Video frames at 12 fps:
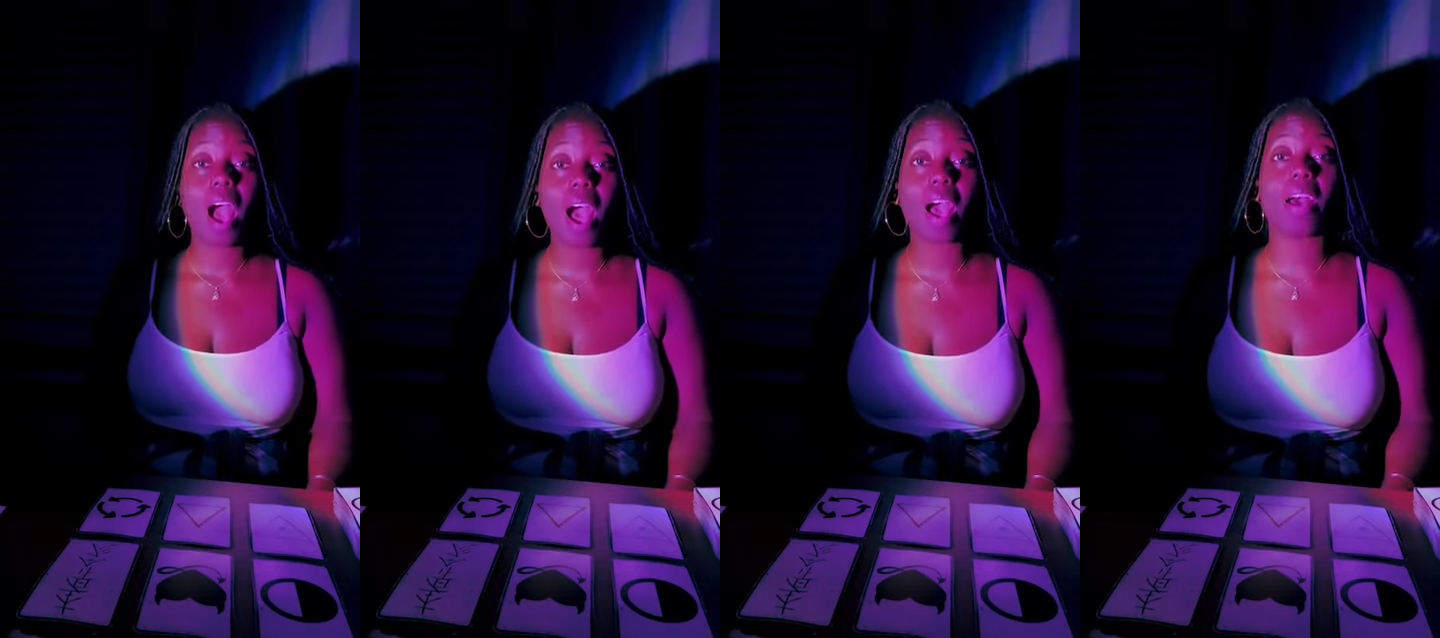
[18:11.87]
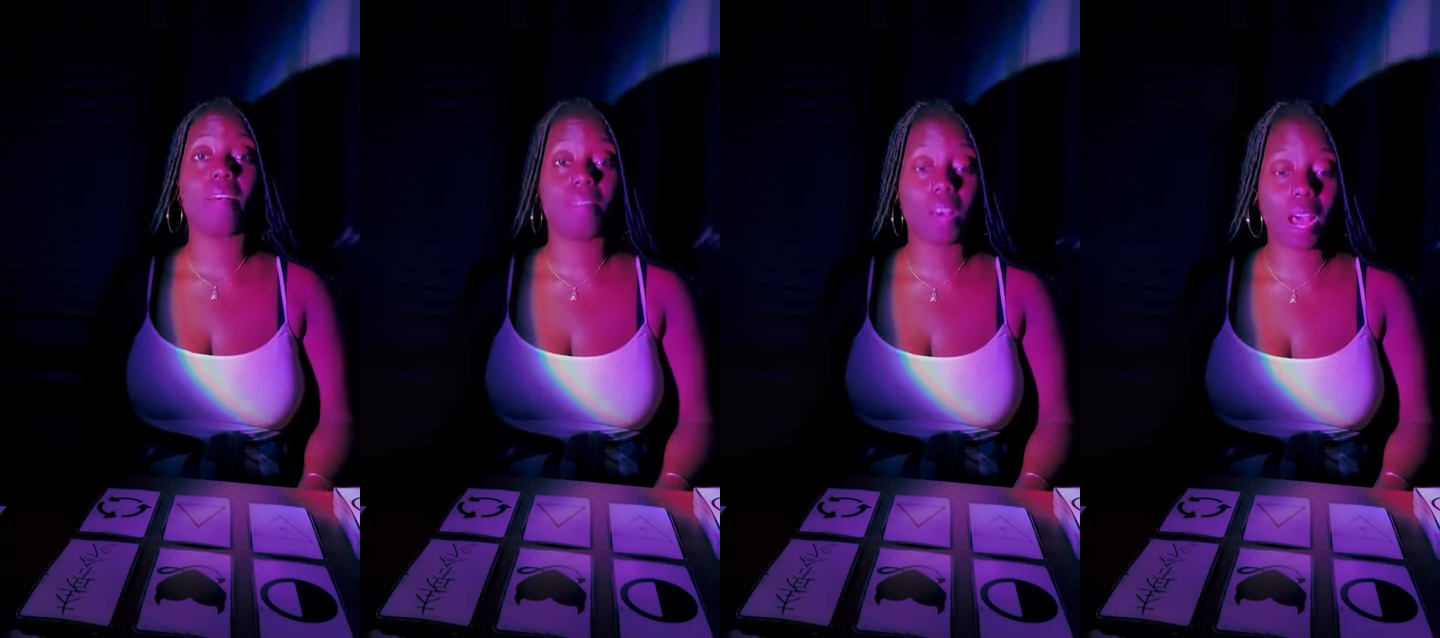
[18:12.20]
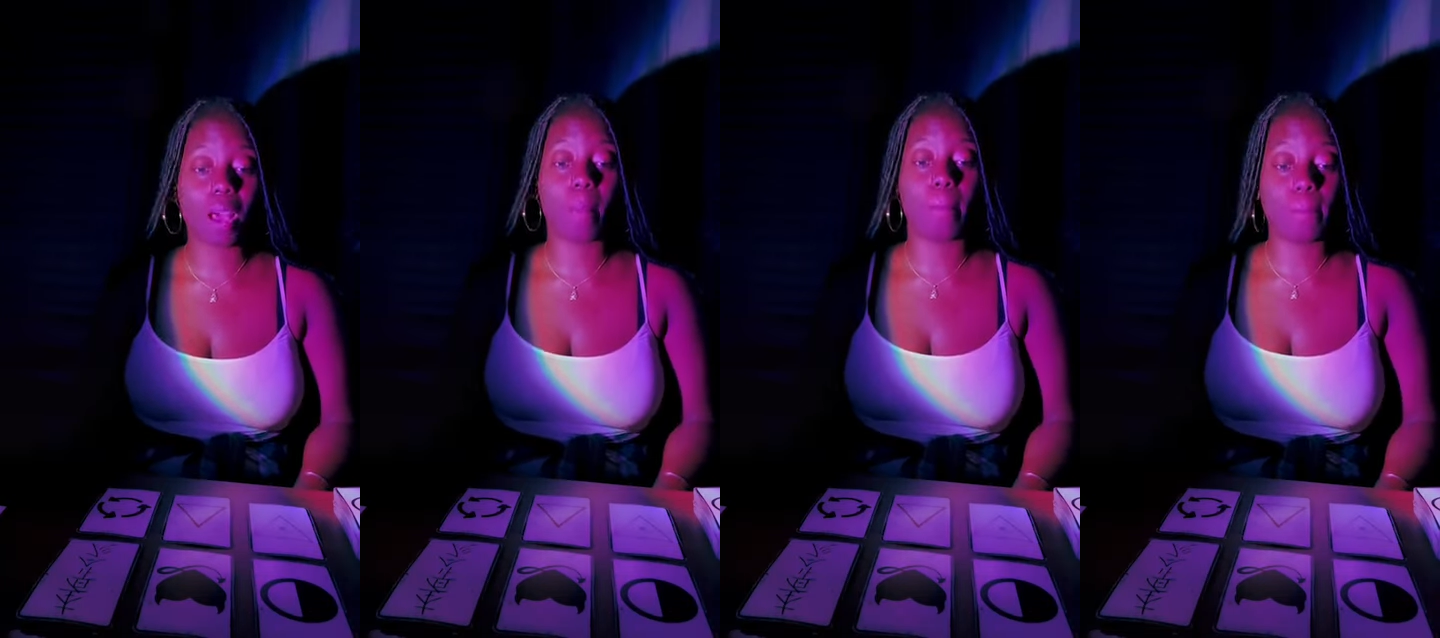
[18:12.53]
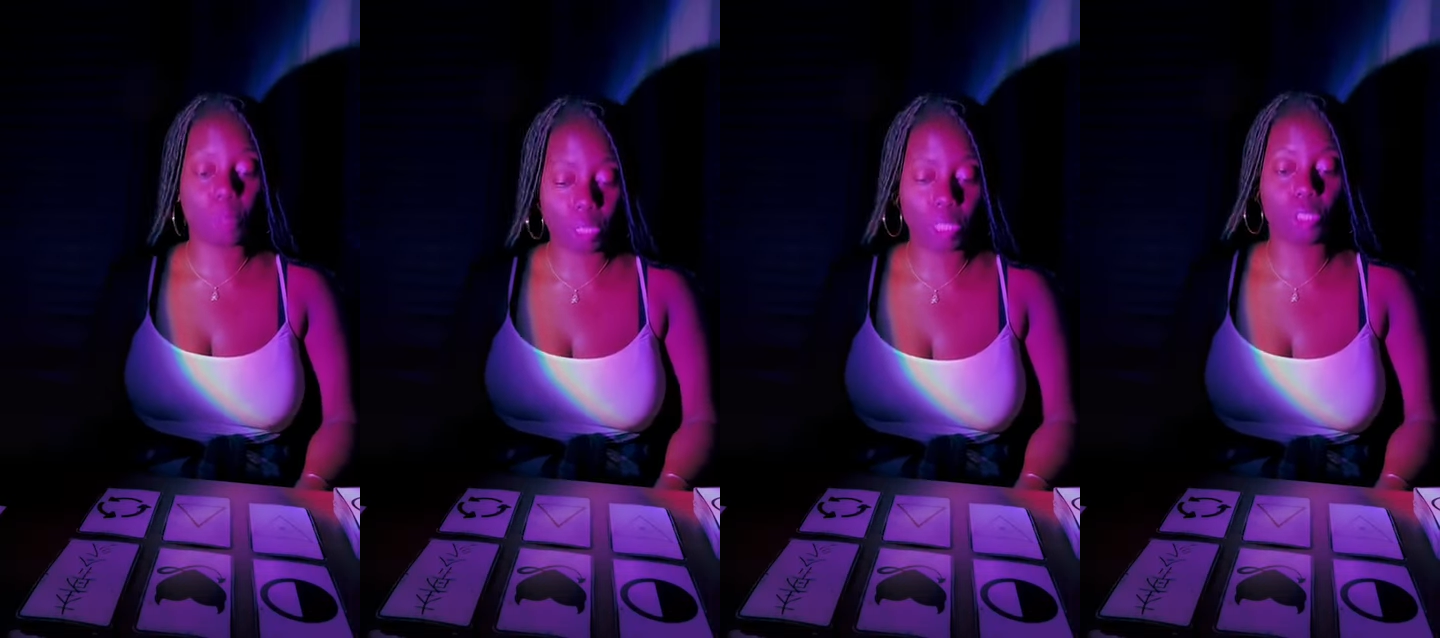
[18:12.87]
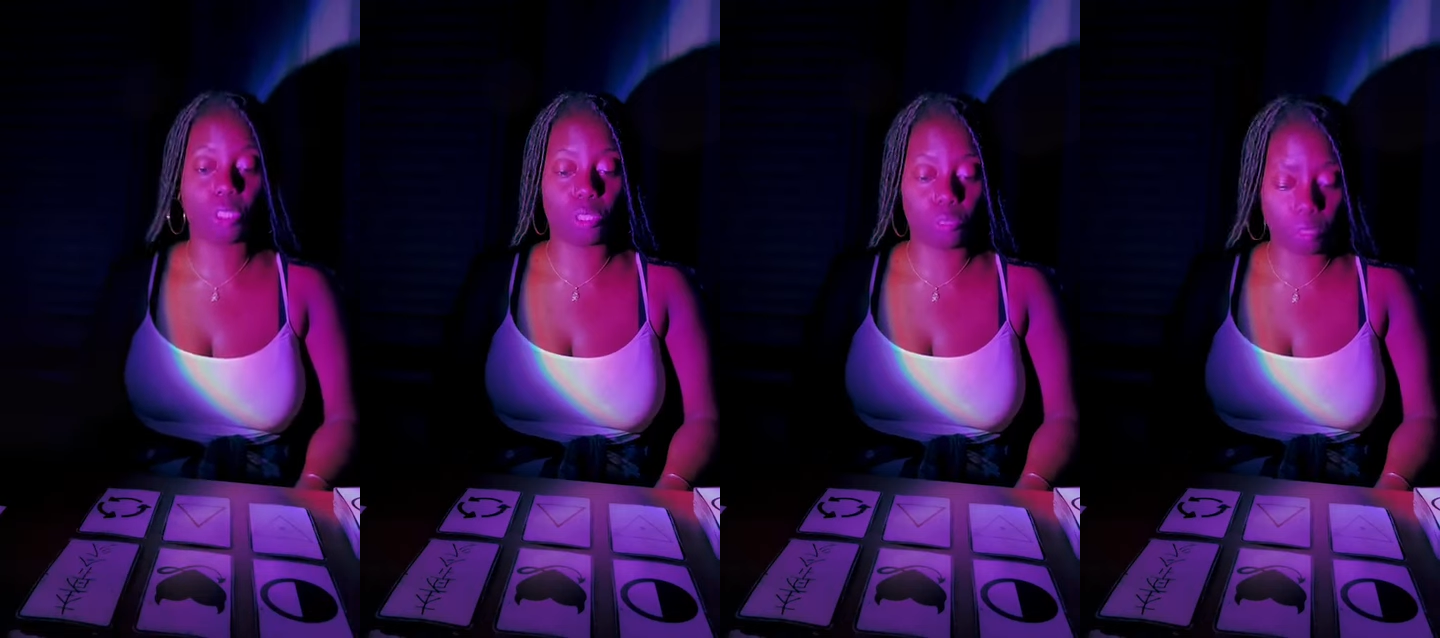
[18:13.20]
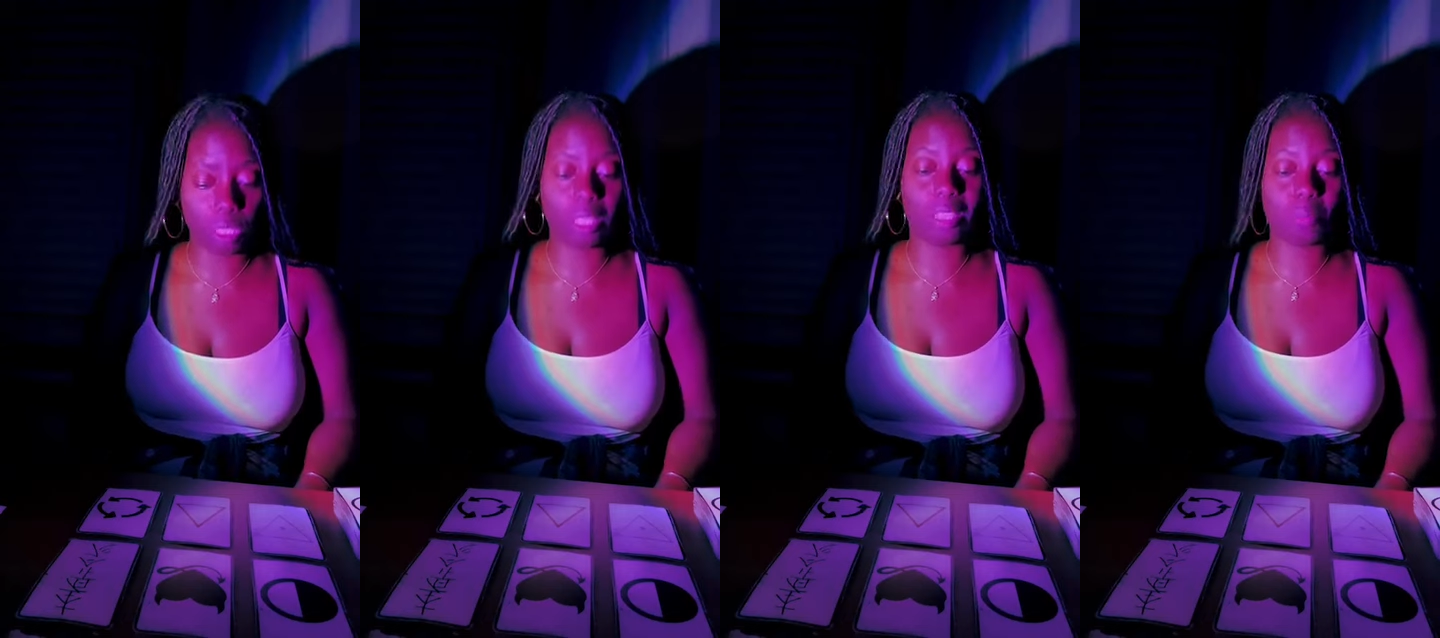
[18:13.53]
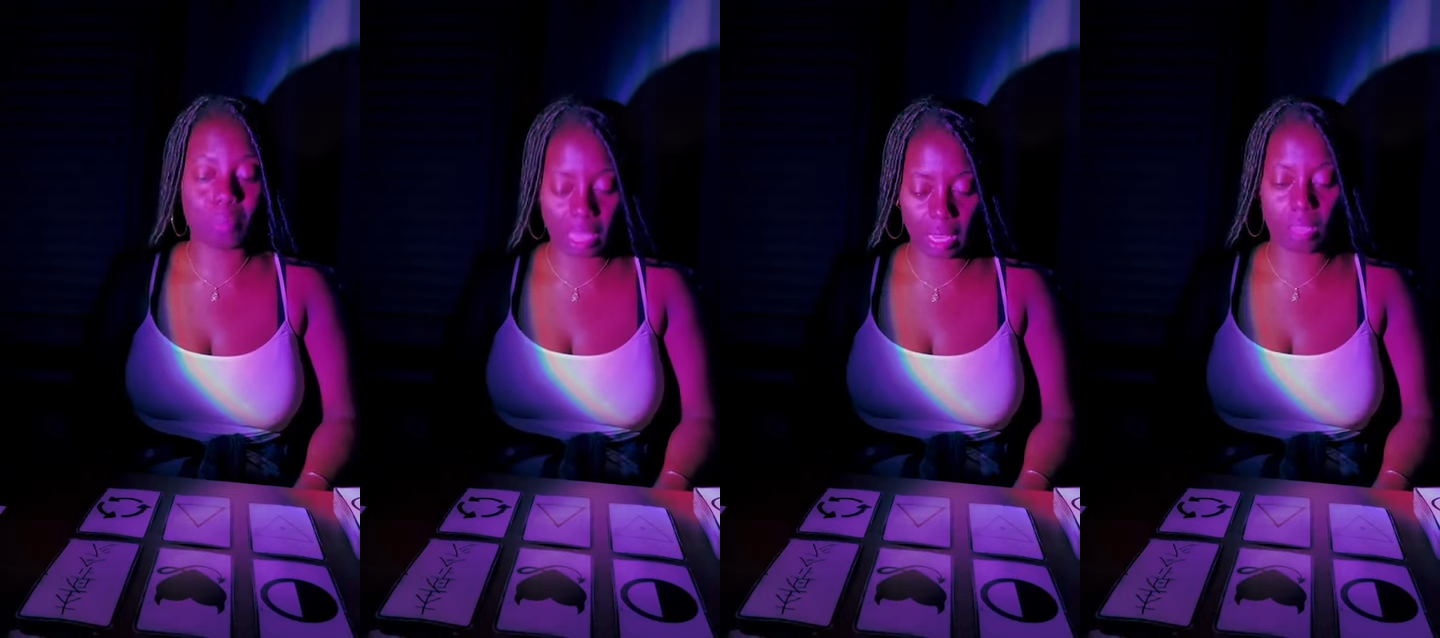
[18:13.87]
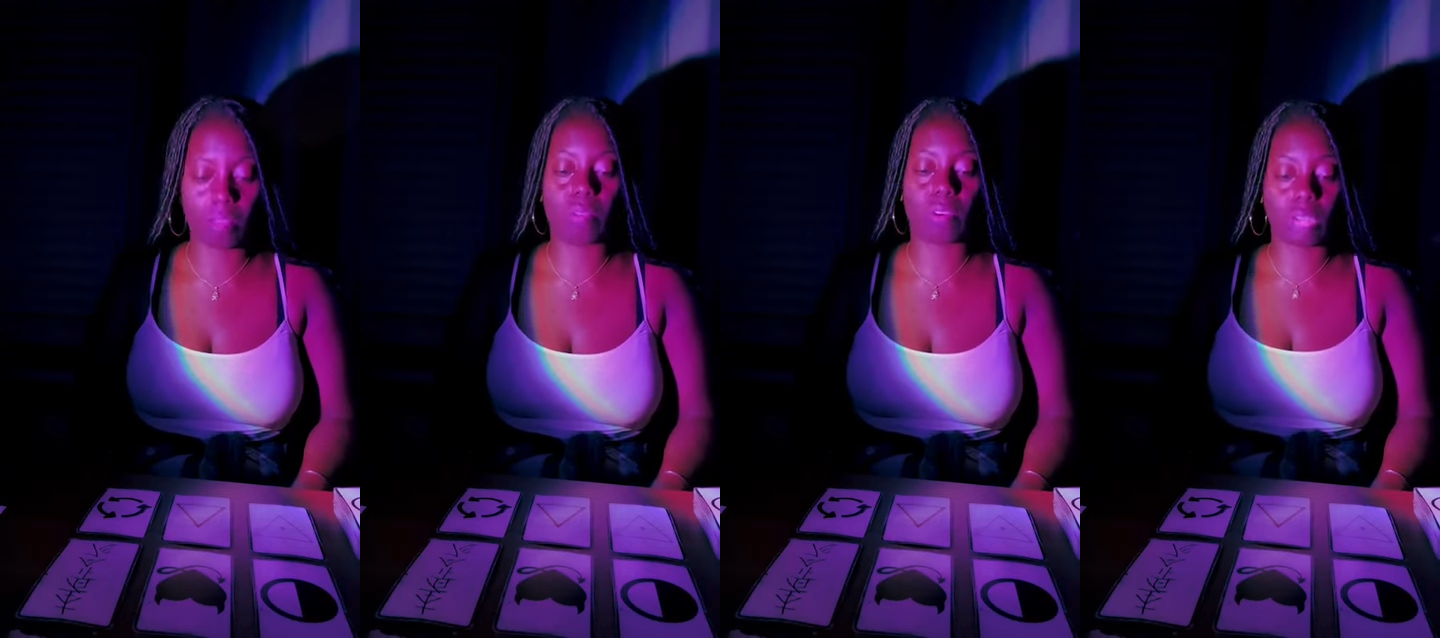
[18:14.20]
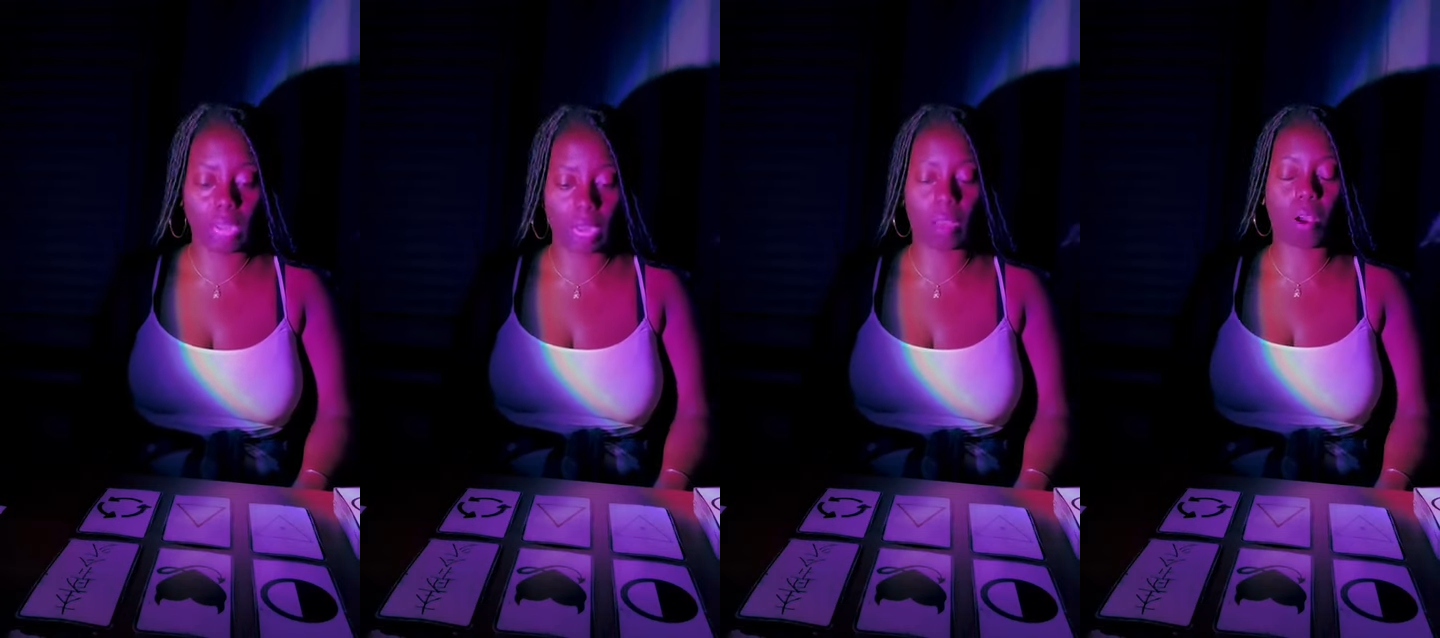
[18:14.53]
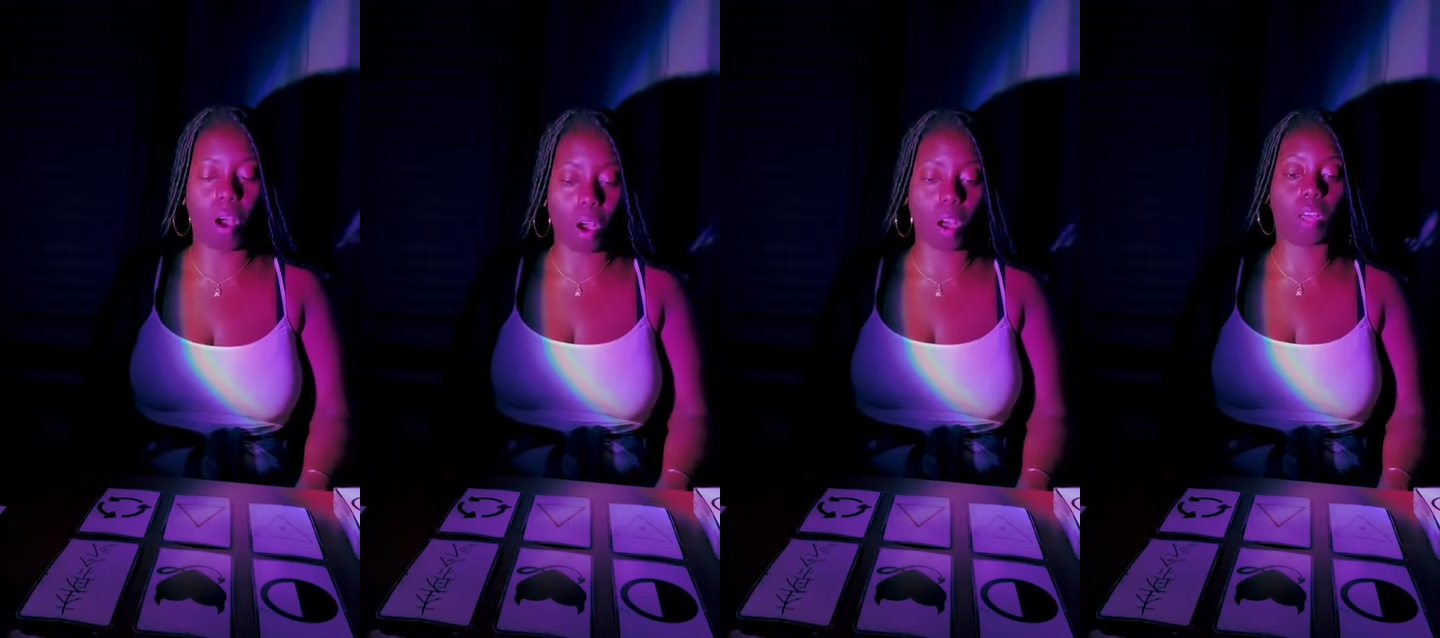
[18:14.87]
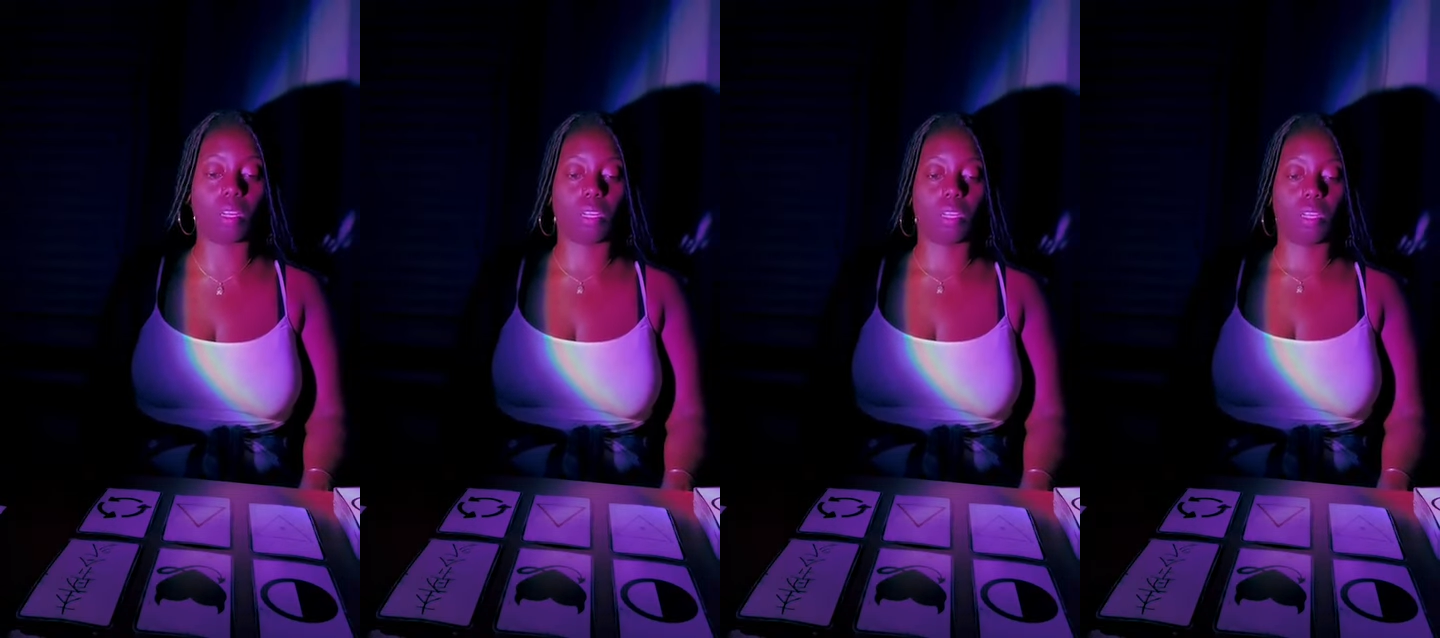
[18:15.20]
High vibrational DMP for now on.